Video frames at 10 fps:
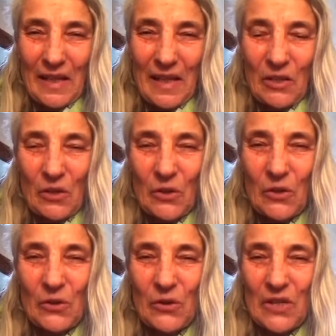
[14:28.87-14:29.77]
And
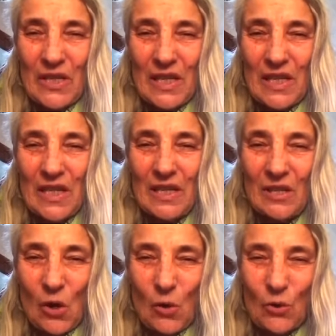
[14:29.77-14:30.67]
your
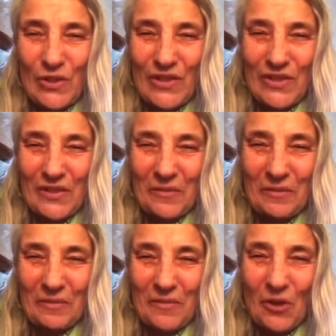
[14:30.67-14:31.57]
keynote,
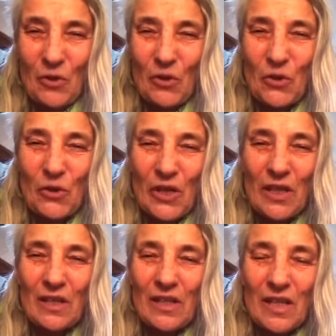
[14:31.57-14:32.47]
your
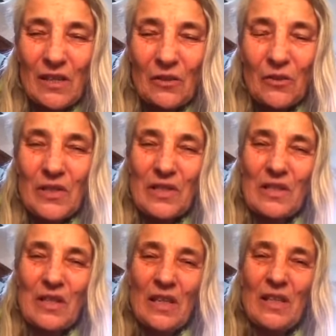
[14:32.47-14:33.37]
unique keynote
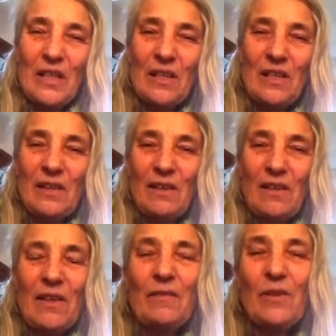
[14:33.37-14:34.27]
is needed
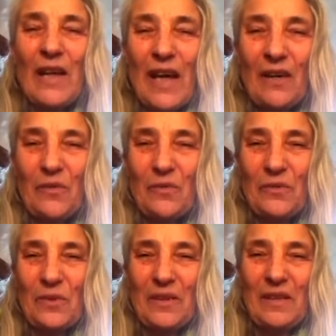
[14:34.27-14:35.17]
for life.
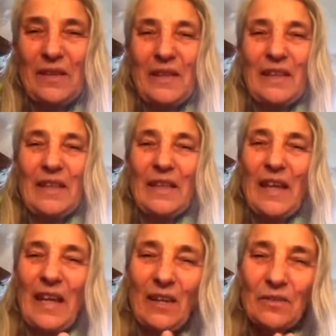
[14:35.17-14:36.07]

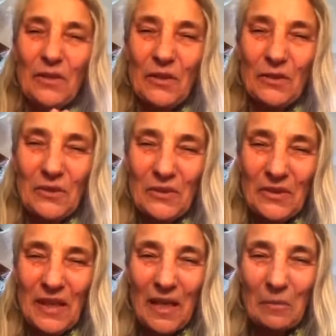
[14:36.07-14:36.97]
I love you.
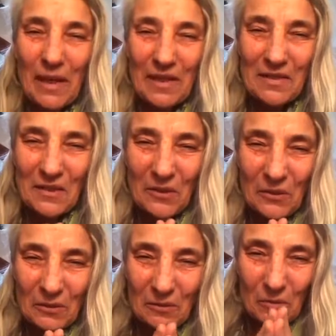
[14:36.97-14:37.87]
I bless you.